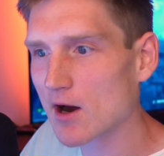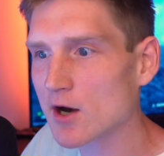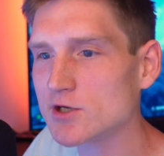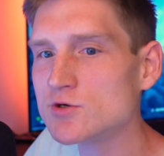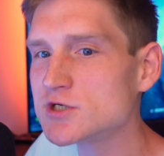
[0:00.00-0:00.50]
Like,
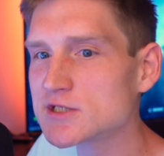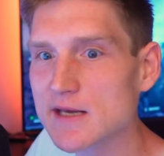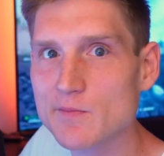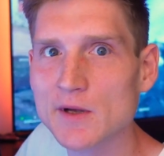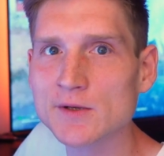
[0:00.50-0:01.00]
are you just
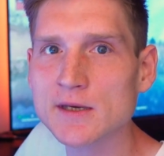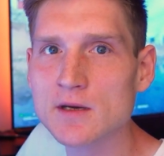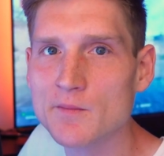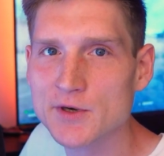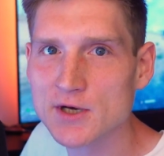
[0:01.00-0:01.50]
like
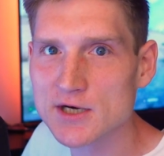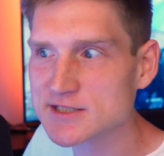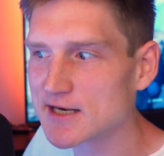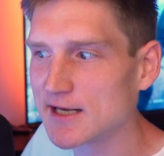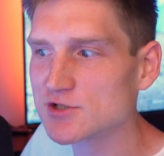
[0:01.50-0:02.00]
building
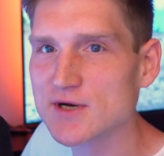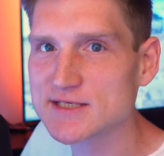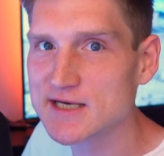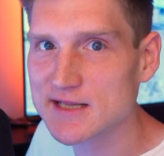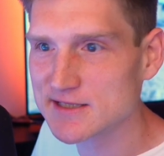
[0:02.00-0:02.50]
computers and
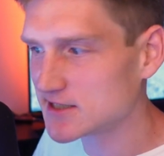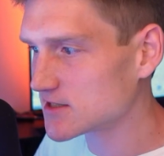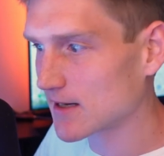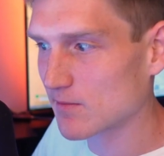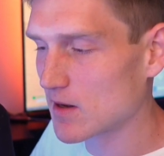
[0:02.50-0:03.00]
interested in
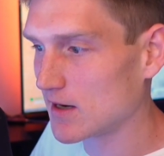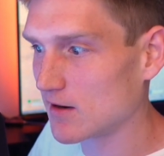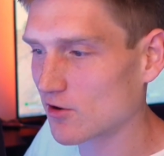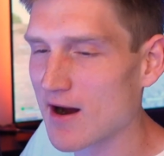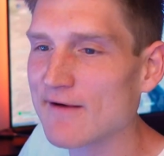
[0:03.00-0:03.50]
these like
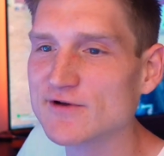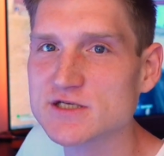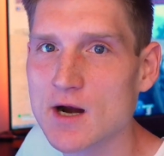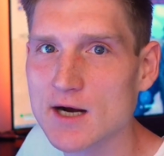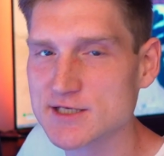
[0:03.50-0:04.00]
in
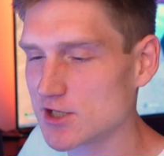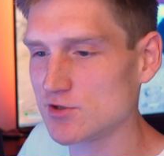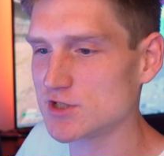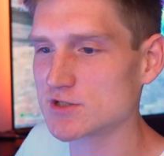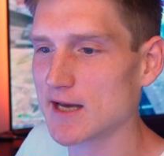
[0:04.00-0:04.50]
graphics cards, and
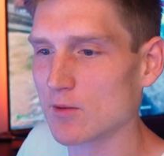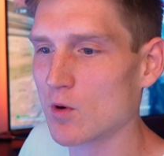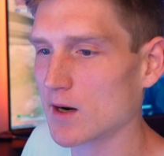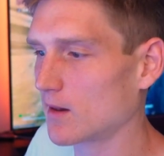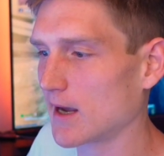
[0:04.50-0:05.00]
you just like
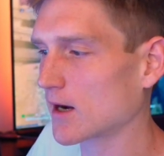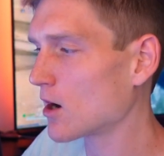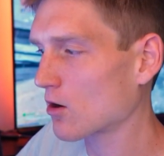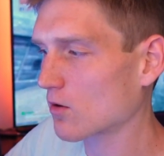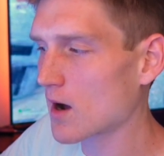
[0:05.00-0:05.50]
want to like
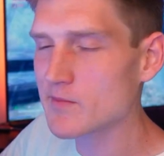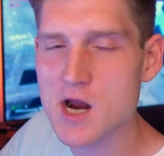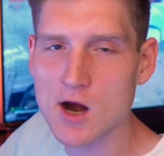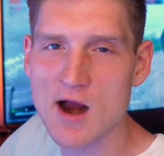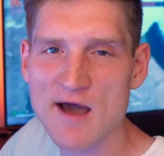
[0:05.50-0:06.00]
rub
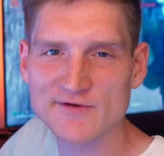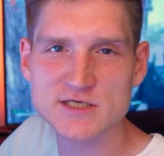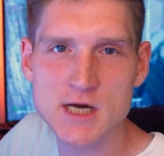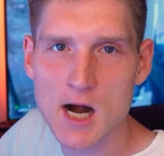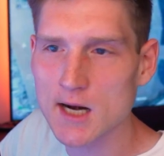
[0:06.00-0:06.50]
your
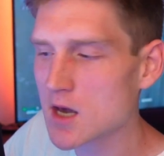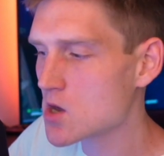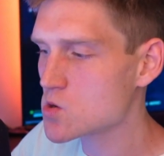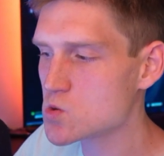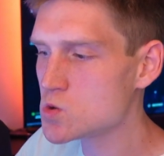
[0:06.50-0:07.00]
graphics card?
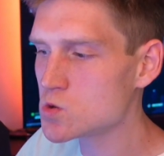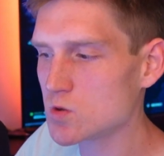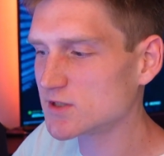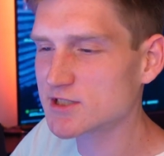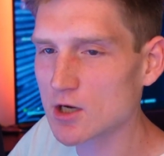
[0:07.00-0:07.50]

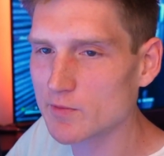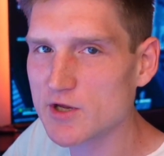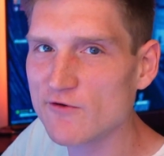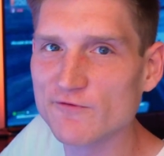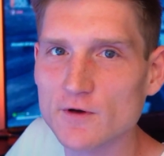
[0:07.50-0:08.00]
Ooh, it's so
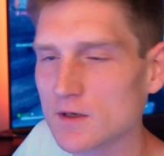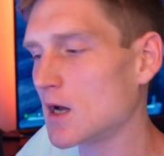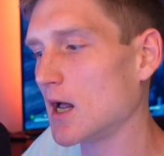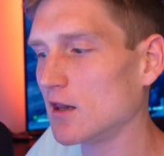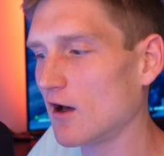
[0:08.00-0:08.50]
beautiful.
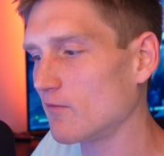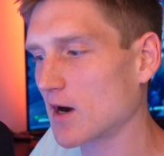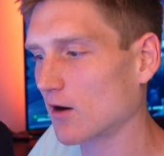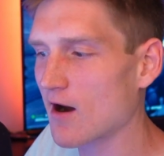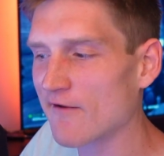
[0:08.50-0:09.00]
I love
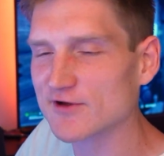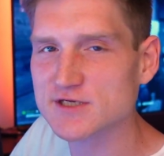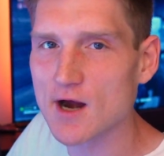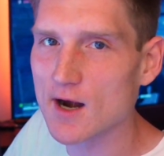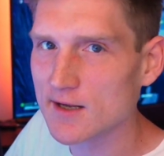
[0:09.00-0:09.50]
my
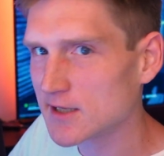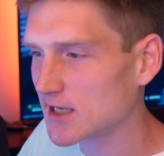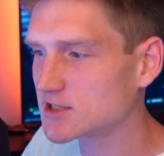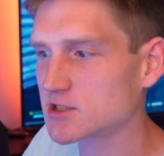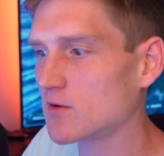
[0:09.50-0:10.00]
graphics card.
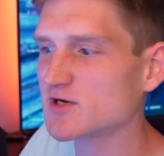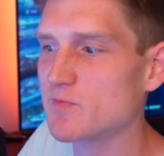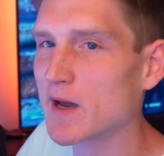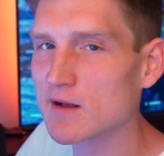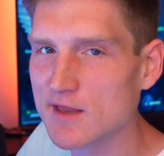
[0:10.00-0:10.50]
It's so
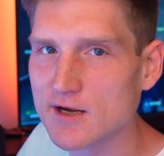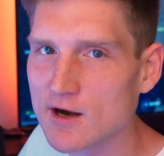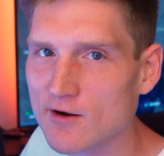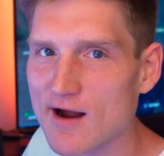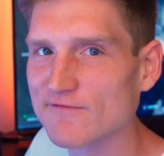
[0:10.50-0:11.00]
much bigger than
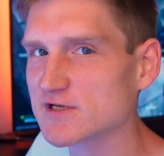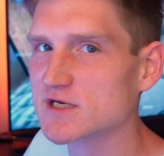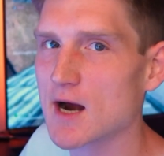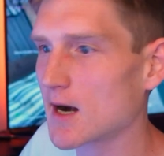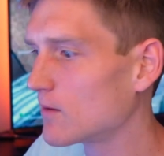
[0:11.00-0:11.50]
your
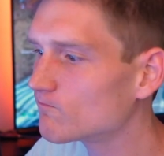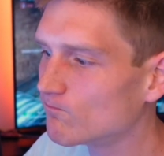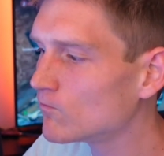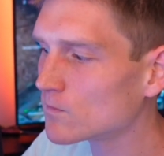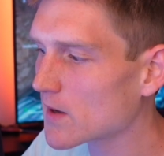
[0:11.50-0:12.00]
graphics card.
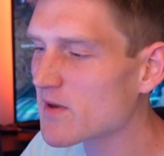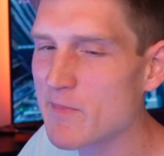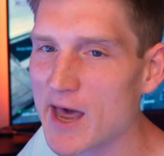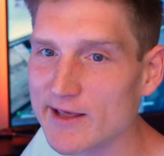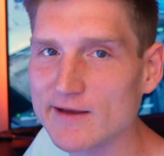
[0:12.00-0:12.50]
Mm, let me
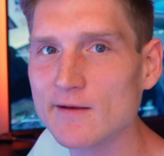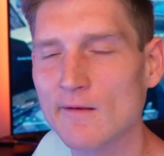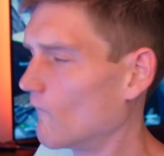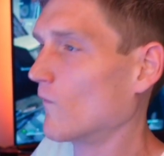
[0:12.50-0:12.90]
pet it.